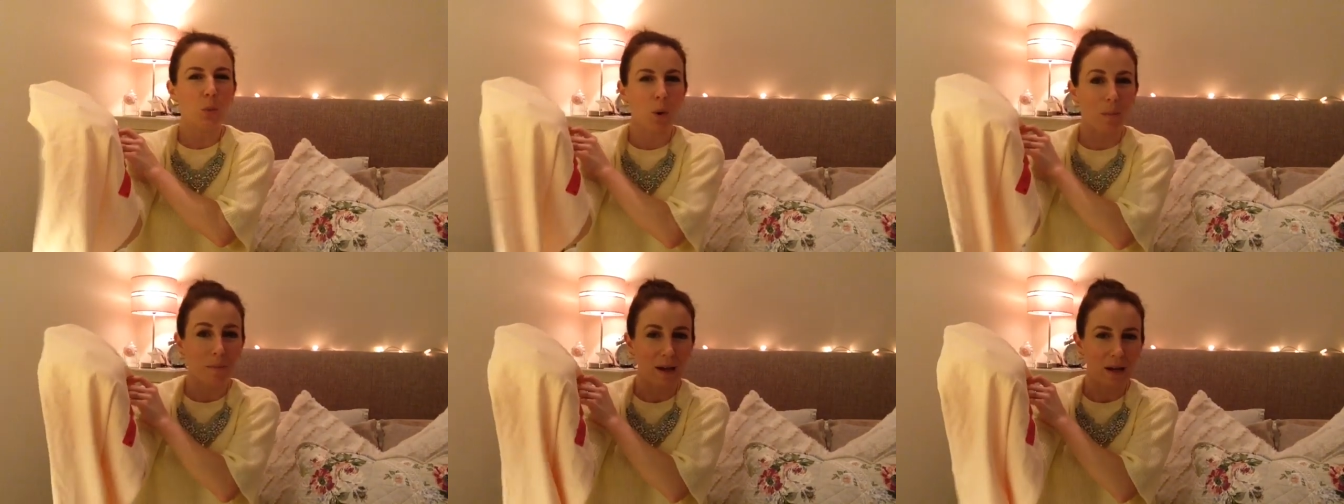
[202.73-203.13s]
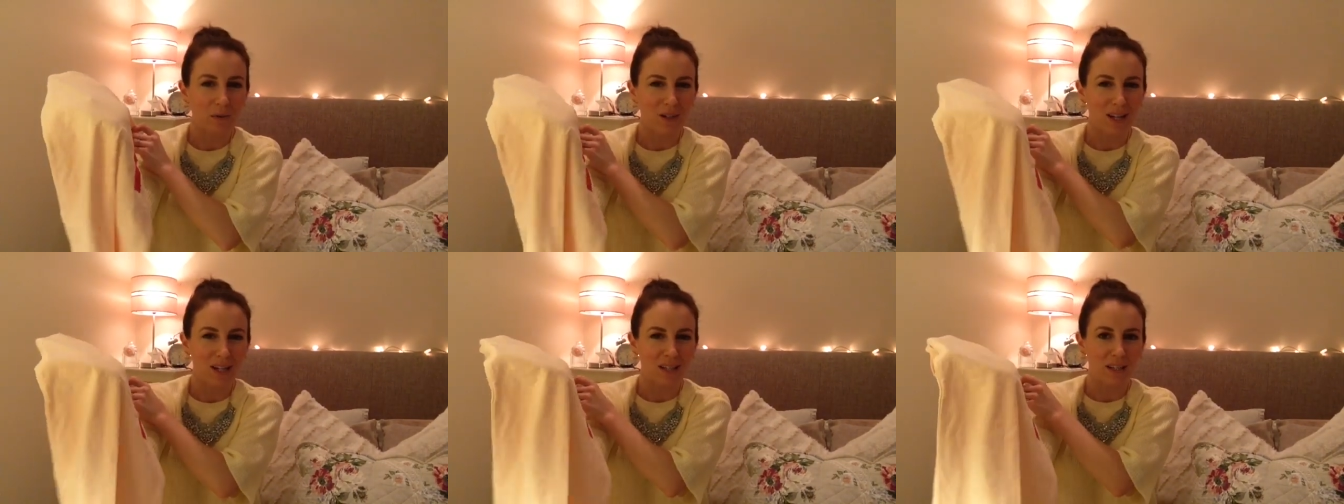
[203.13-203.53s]

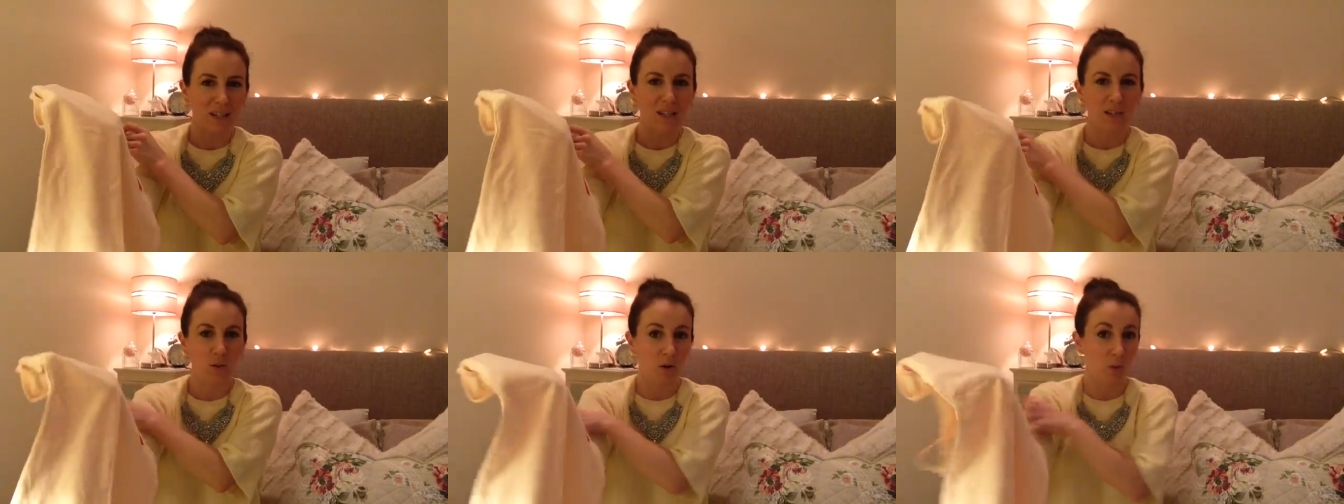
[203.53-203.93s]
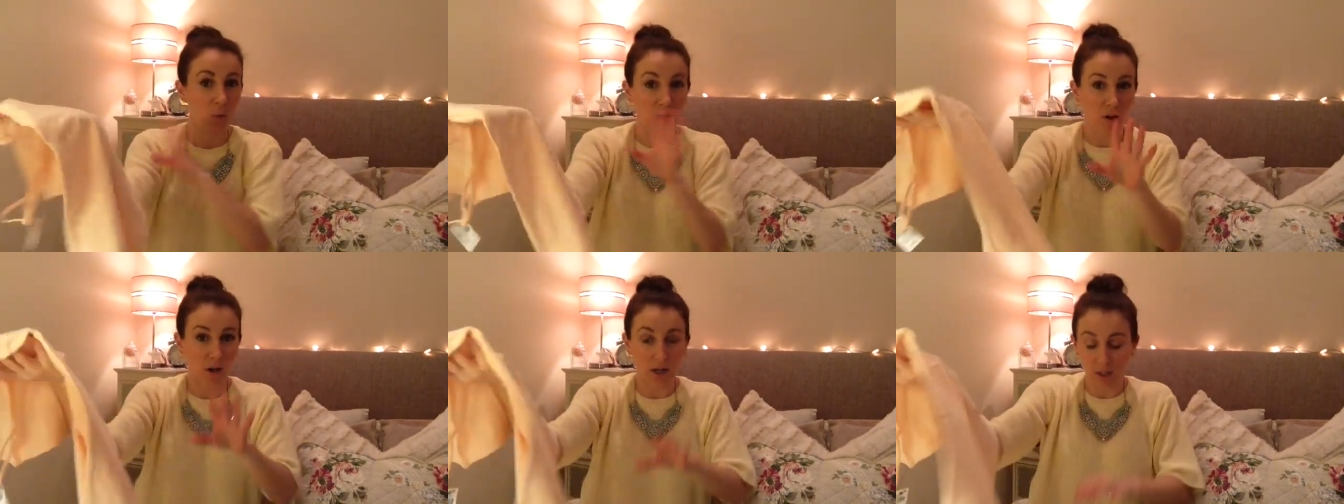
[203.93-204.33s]
£1.80, so I'll
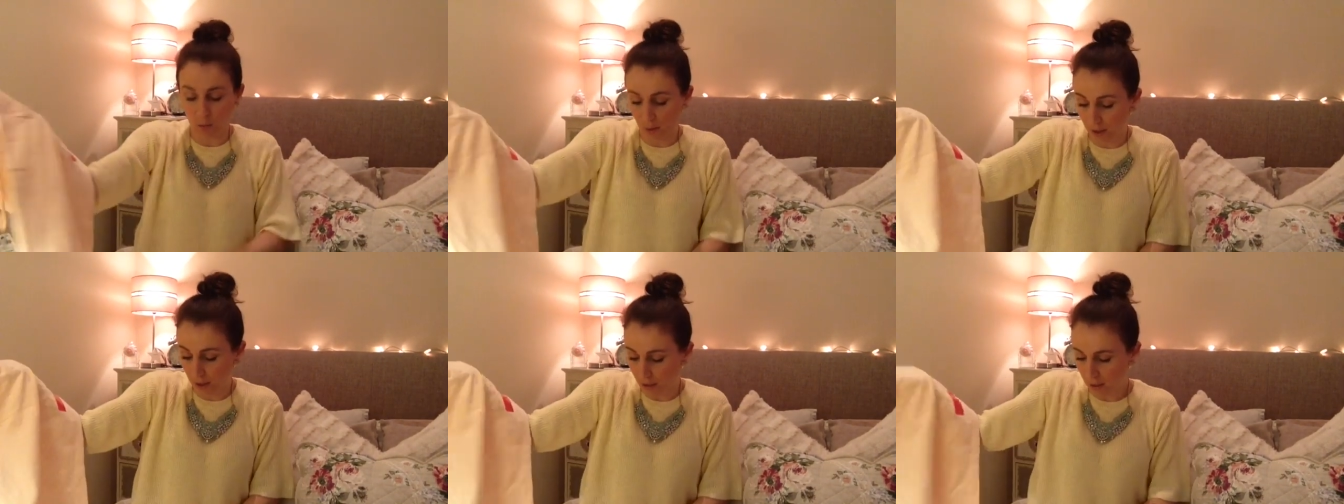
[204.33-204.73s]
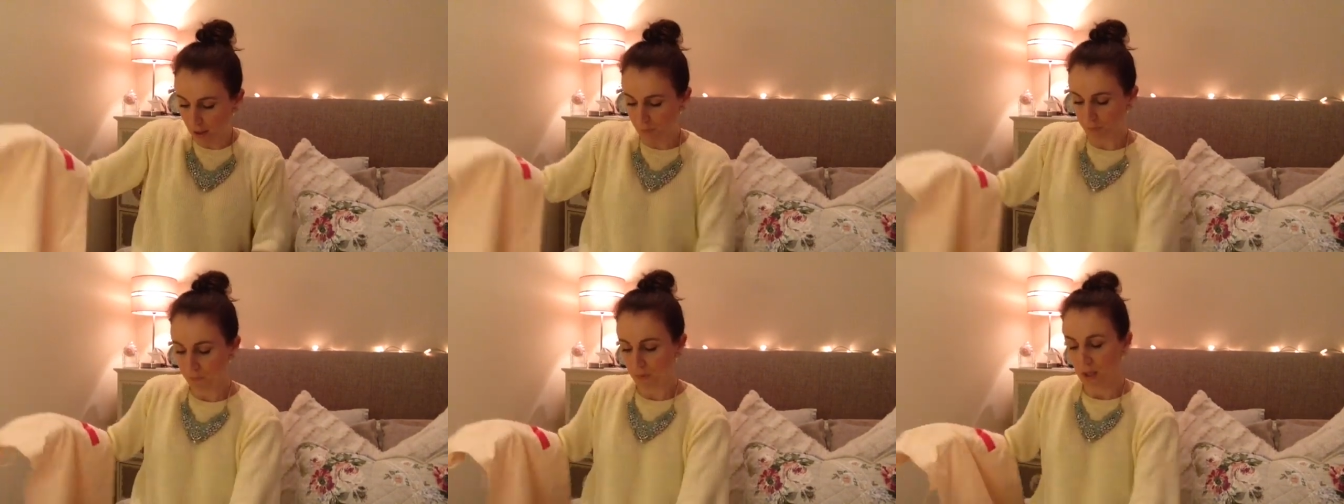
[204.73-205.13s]
wear it anyway
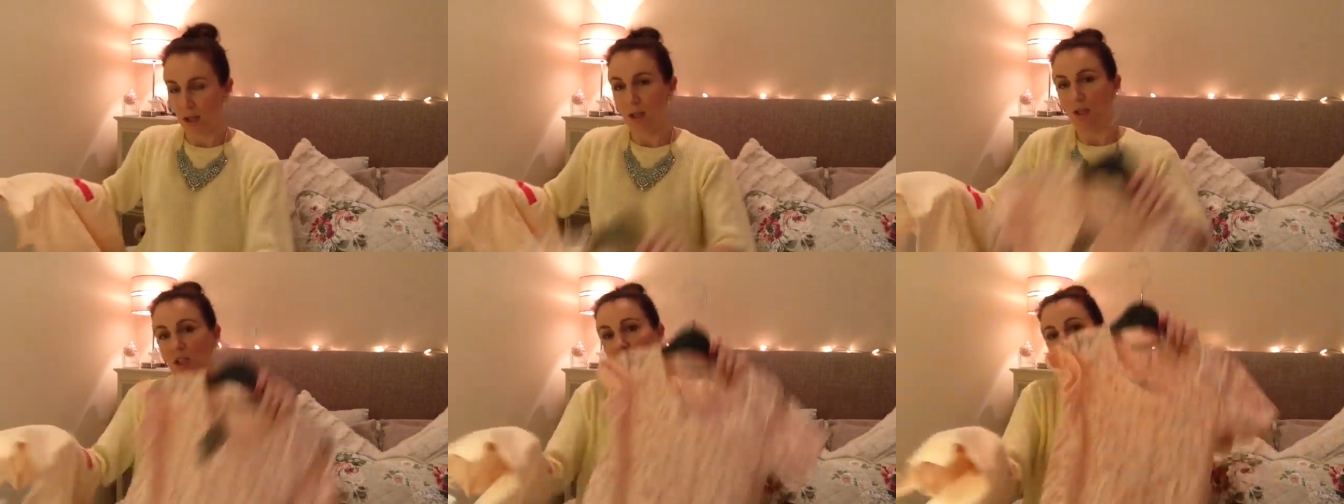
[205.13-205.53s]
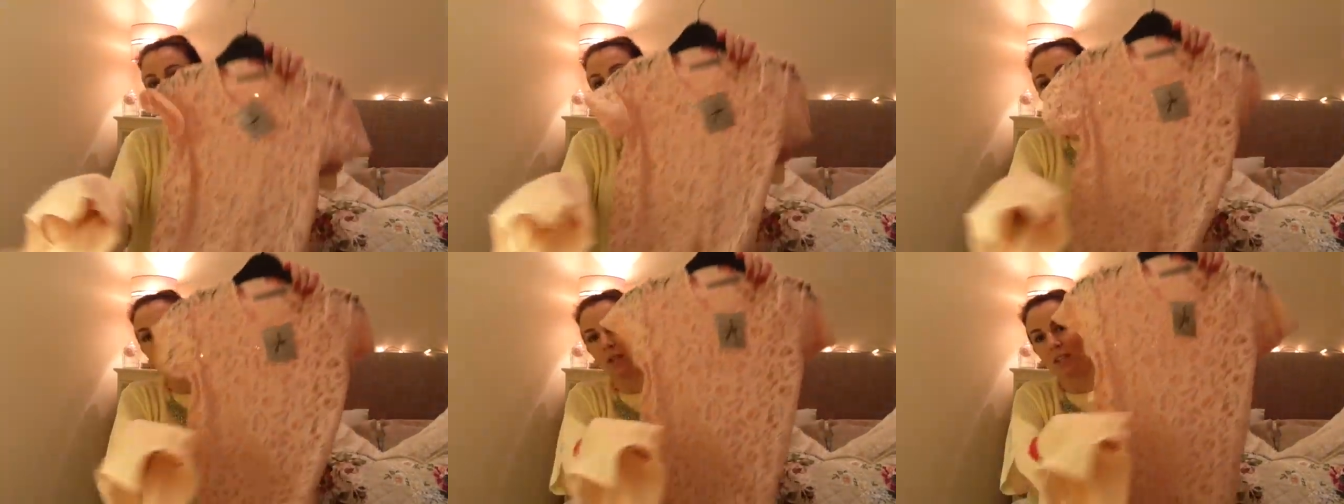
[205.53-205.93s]
just to
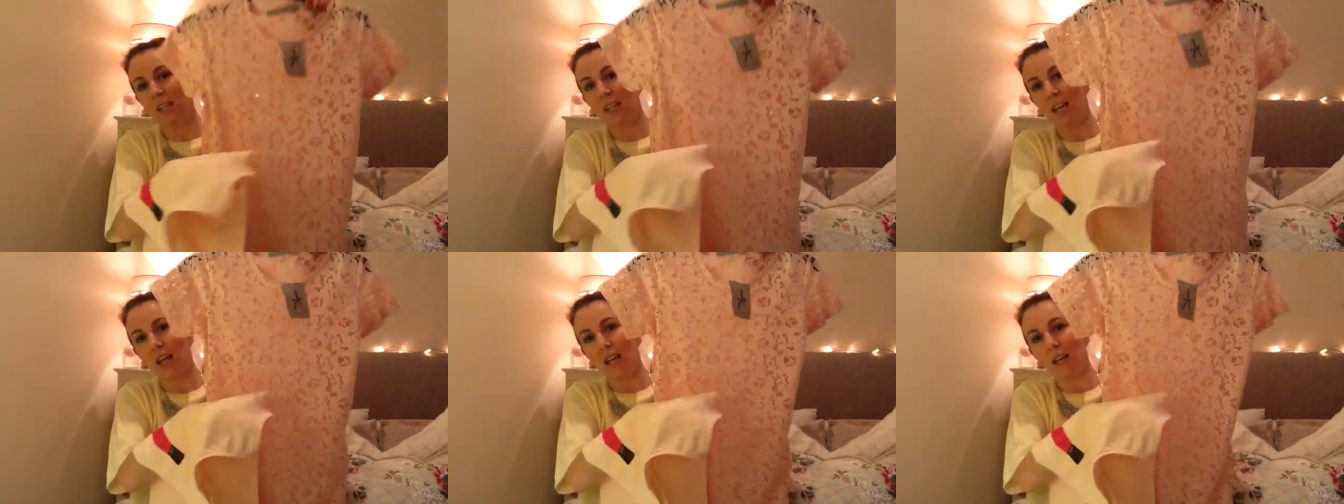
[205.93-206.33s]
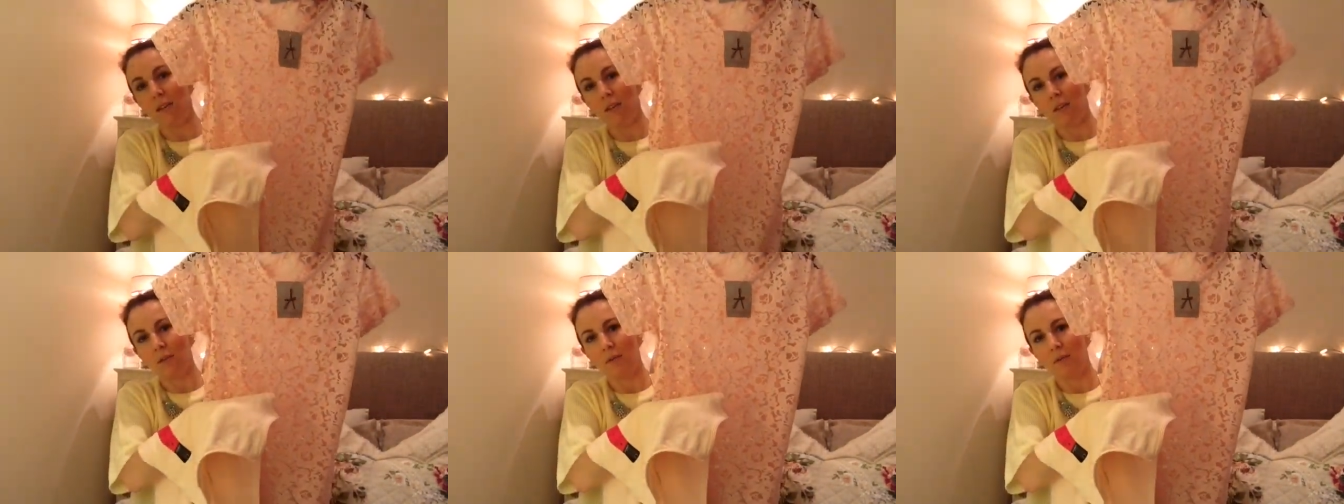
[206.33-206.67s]
go underneath.